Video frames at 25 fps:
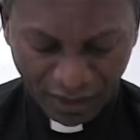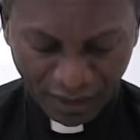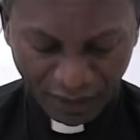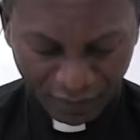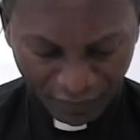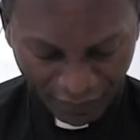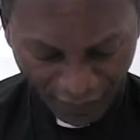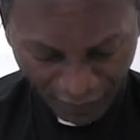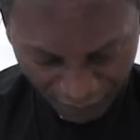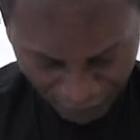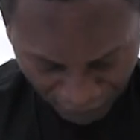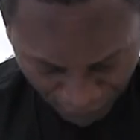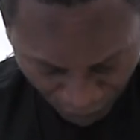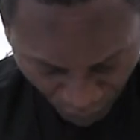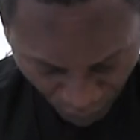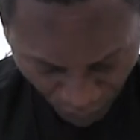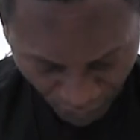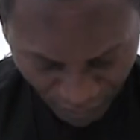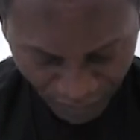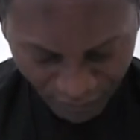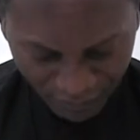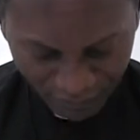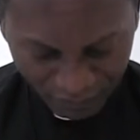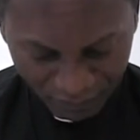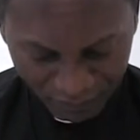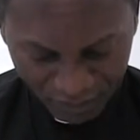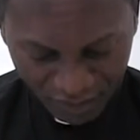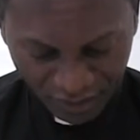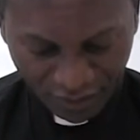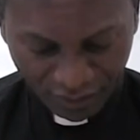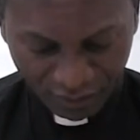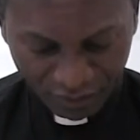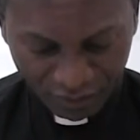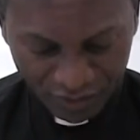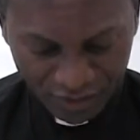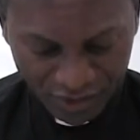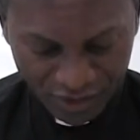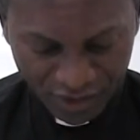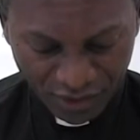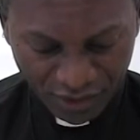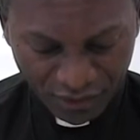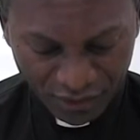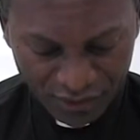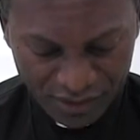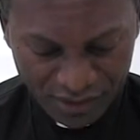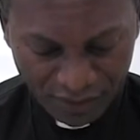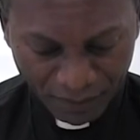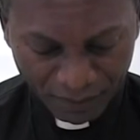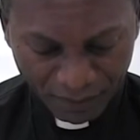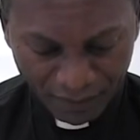Therefore, Peter
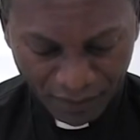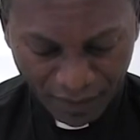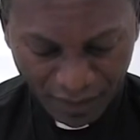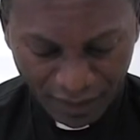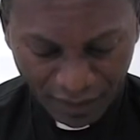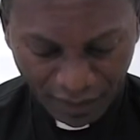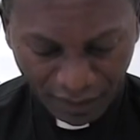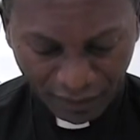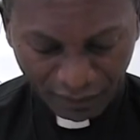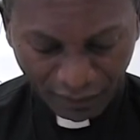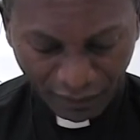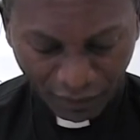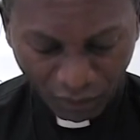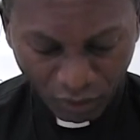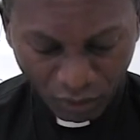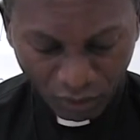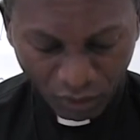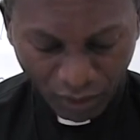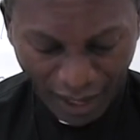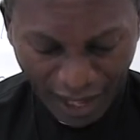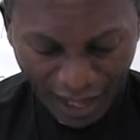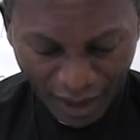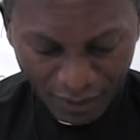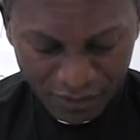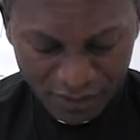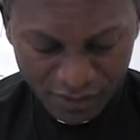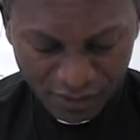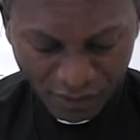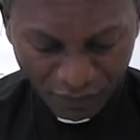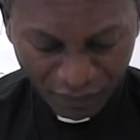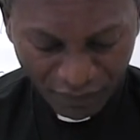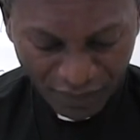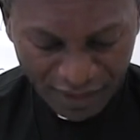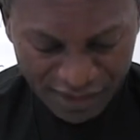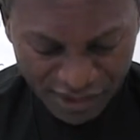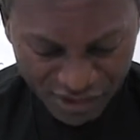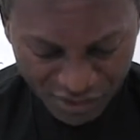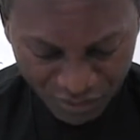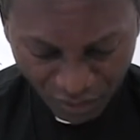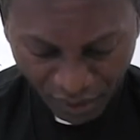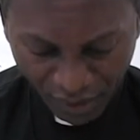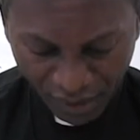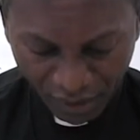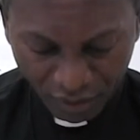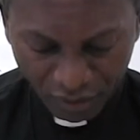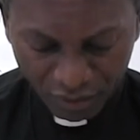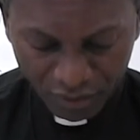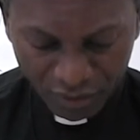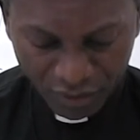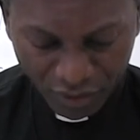continues, let the whole house of
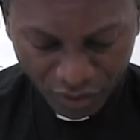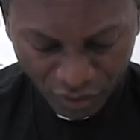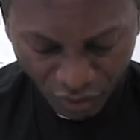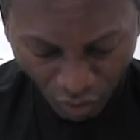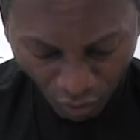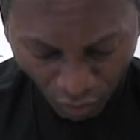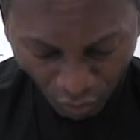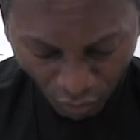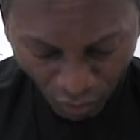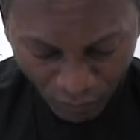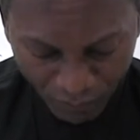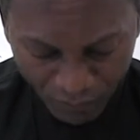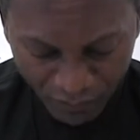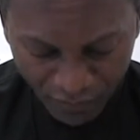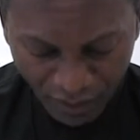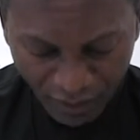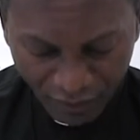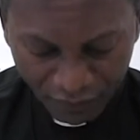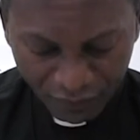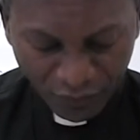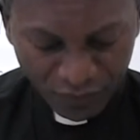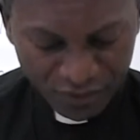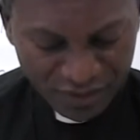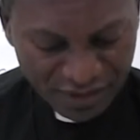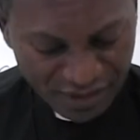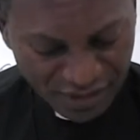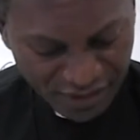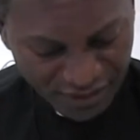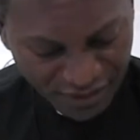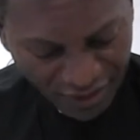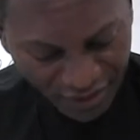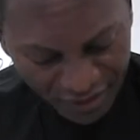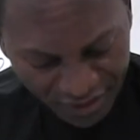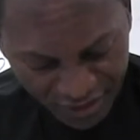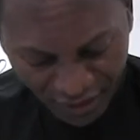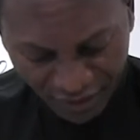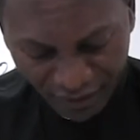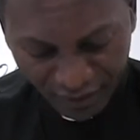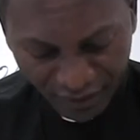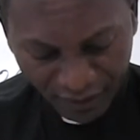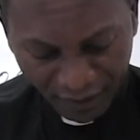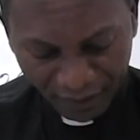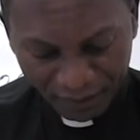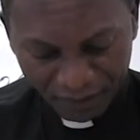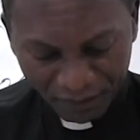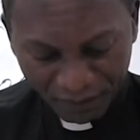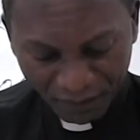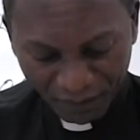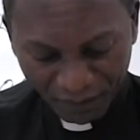Israel know for certain,